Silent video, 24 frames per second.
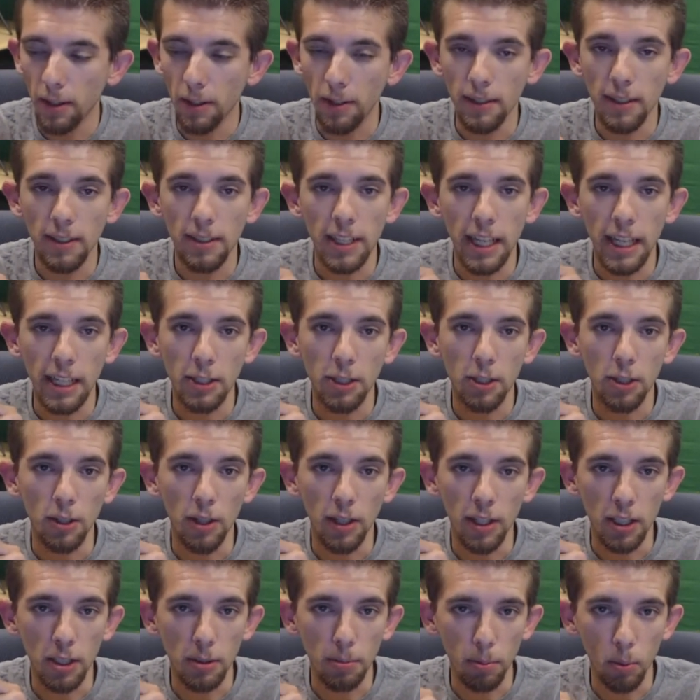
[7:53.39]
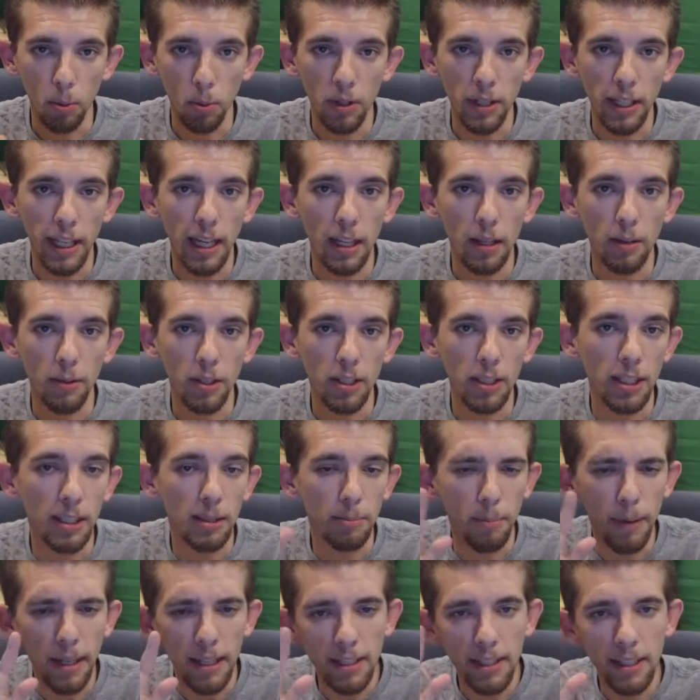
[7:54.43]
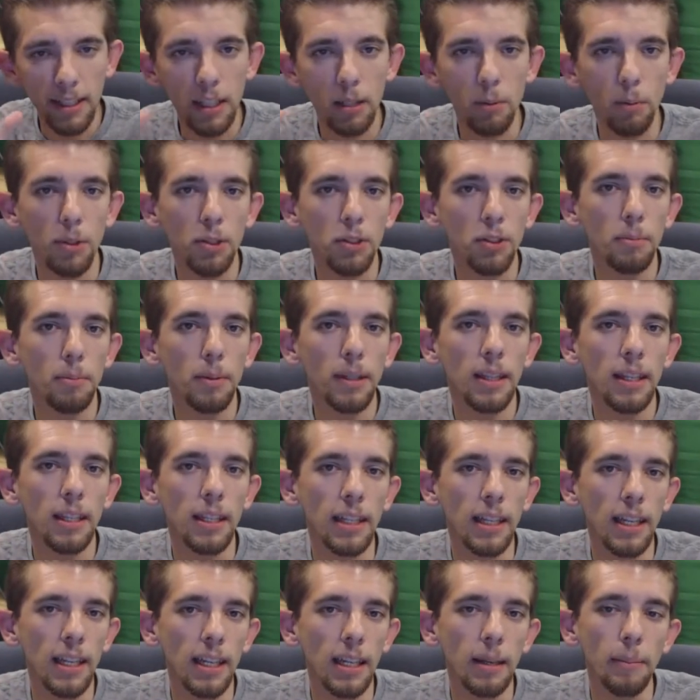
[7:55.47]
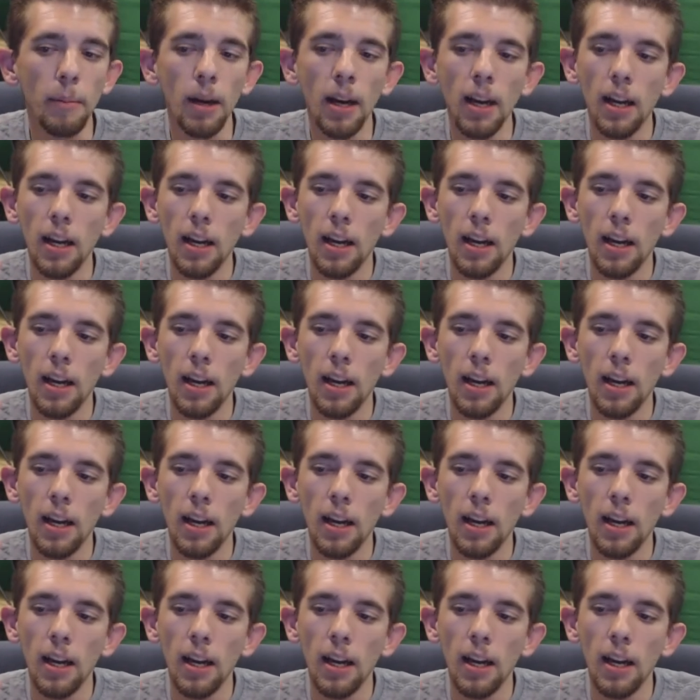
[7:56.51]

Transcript: or in this case, to explore the other worlds, because basically, once you beat the game,